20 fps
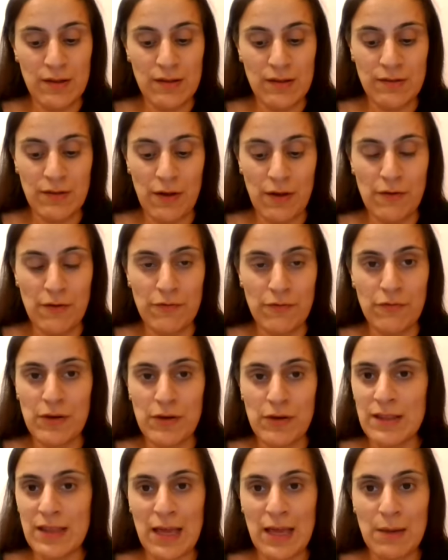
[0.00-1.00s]
So
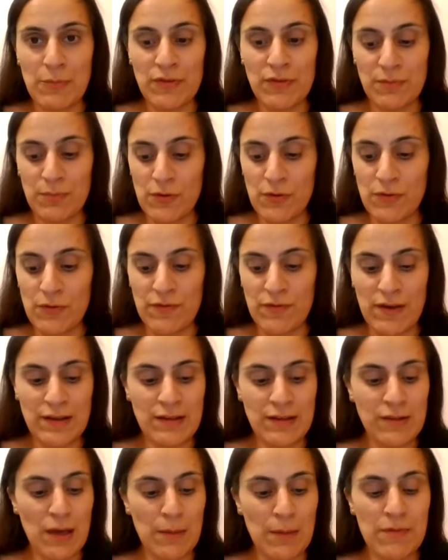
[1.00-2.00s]
three tablespoons of
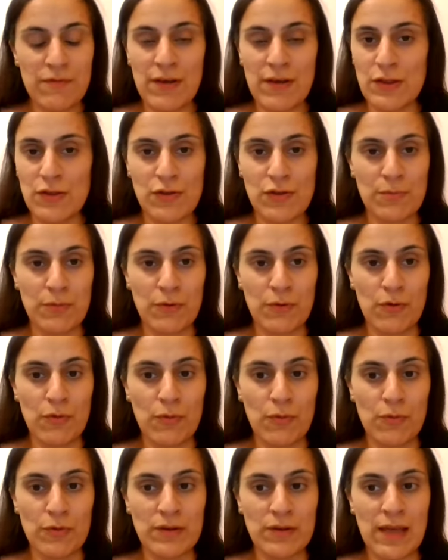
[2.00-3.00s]
any type of
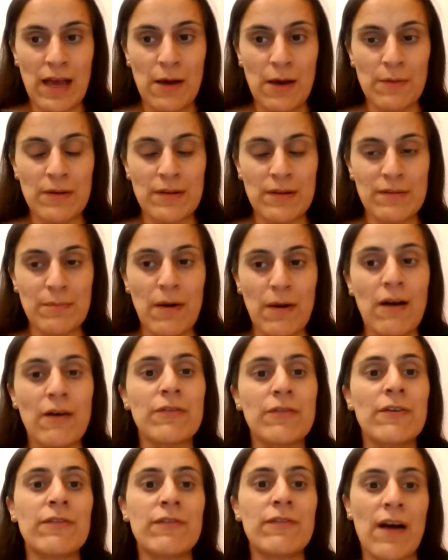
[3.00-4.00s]
vegetable would count as part
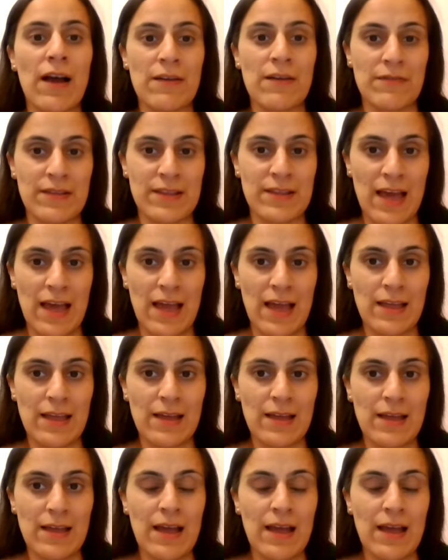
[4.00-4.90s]
of your five a day.